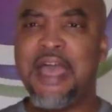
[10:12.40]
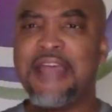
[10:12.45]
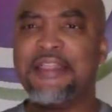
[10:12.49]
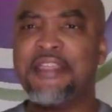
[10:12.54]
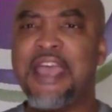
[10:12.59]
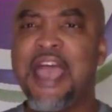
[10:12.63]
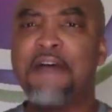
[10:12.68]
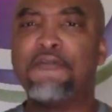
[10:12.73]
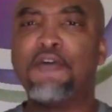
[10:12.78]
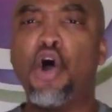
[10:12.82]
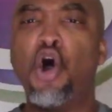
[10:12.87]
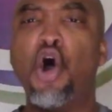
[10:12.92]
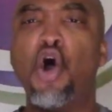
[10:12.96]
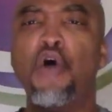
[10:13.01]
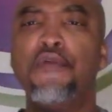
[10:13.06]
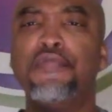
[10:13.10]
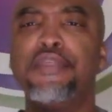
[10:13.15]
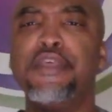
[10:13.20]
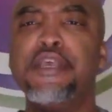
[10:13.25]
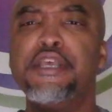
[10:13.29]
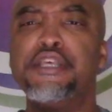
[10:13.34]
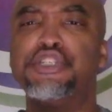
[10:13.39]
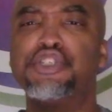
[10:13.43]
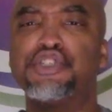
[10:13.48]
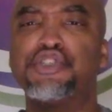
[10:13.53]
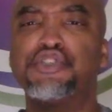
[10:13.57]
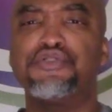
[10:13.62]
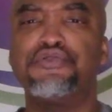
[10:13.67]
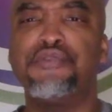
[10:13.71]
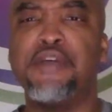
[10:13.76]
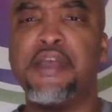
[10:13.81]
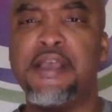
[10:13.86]
have all these
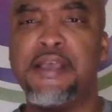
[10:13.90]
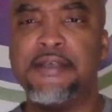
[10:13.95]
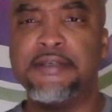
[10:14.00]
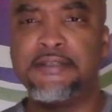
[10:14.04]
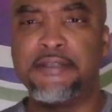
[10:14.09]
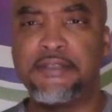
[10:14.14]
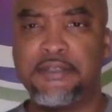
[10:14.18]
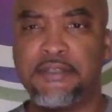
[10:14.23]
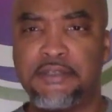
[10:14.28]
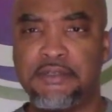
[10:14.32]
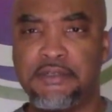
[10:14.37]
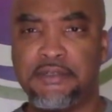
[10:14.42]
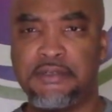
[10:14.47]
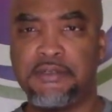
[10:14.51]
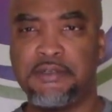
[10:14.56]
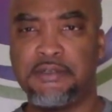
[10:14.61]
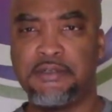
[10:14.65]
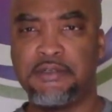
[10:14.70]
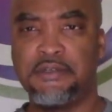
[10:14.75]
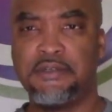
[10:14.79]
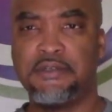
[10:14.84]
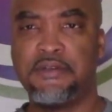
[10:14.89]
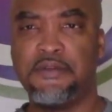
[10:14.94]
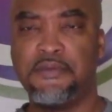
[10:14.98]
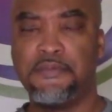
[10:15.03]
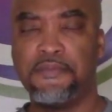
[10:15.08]
tricks